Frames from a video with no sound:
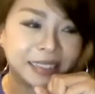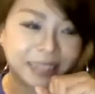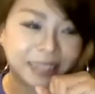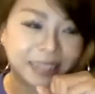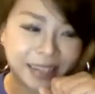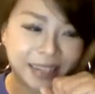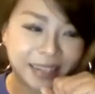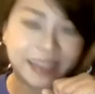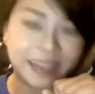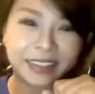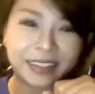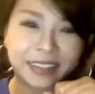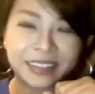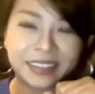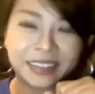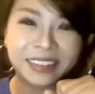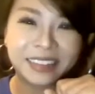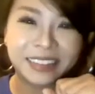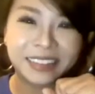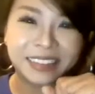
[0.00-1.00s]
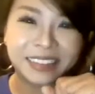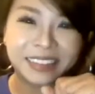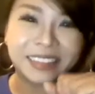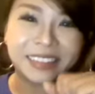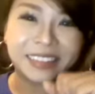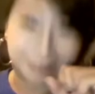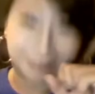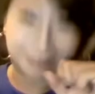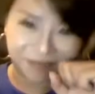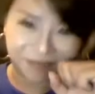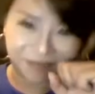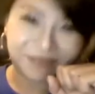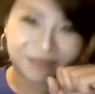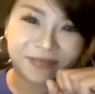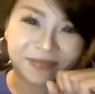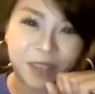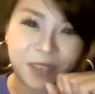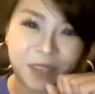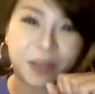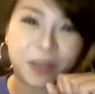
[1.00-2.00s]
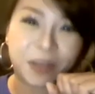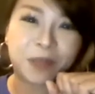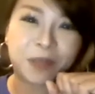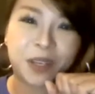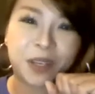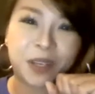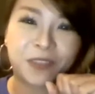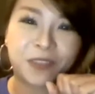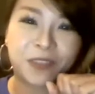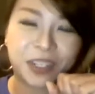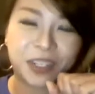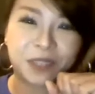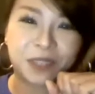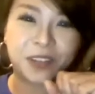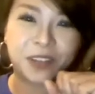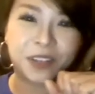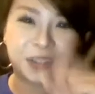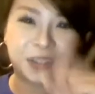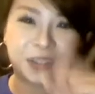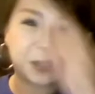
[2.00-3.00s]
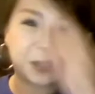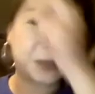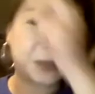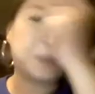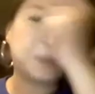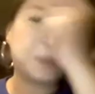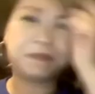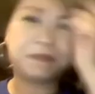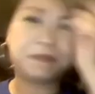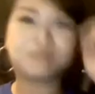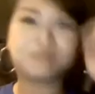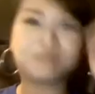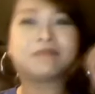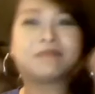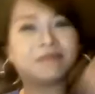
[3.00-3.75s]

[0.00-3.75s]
yeah, it might uh, be effective here too. Mm.